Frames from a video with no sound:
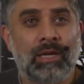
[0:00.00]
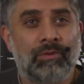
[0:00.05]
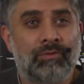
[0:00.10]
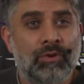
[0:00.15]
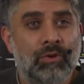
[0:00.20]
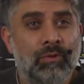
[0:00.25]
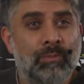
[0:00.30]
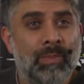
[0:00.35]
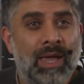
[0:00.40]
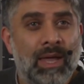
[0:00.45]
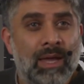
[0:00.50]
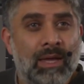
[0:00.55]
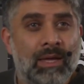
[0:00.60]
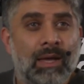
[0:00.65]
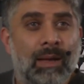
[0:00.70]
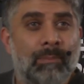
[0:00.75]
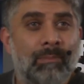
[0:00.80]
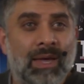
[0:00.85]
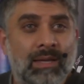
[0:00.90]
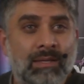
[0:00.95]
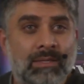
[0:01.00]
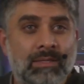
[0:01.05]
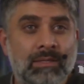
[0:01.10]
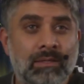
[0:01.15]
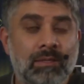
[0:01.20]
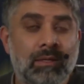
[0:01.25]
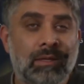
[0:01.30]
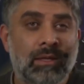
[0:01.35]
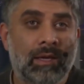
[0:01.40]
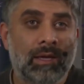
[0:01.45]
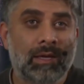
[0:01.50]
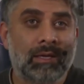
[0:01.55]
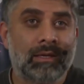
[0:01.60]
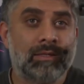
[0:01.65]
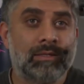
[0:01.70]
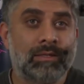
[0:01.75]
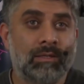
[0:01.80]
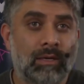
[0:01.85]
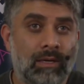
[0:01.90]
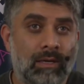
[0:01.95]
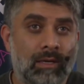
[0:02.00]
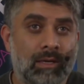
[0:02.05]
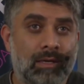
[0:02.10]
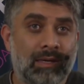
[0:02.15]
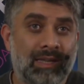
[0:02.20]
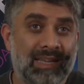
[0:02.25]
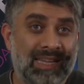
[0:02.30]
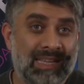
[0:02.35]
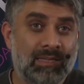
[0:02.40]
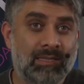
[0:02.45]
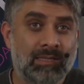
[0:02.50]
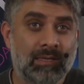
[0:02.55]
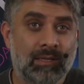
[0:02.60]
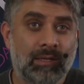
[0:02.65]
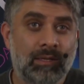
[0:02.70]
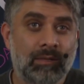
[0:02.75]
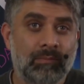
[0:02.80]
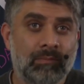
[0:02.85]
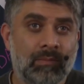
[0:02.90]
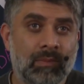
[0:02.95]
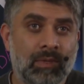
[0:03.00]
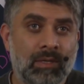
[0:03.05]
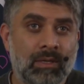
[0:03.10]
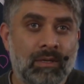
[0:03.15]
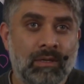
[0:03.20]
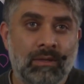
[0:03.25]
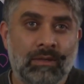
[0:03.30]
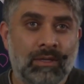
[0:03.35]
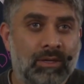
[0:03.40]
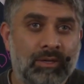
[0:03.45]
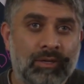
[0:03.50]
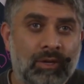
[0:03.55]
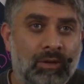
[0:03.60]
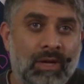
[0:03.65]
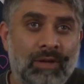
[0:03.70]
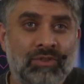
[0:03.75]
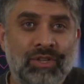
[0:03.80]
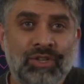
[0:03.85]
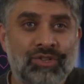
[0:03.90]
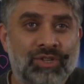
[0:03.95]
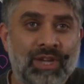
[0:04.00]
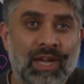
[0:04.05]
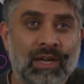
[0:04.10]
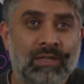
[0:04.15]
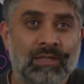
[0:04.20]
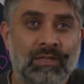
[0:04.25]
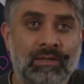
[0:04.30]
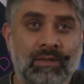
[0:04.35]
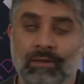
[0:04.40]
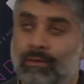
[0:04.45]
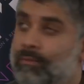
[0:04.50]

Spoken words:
if you make a medicine like insulin, then you don't have to inject,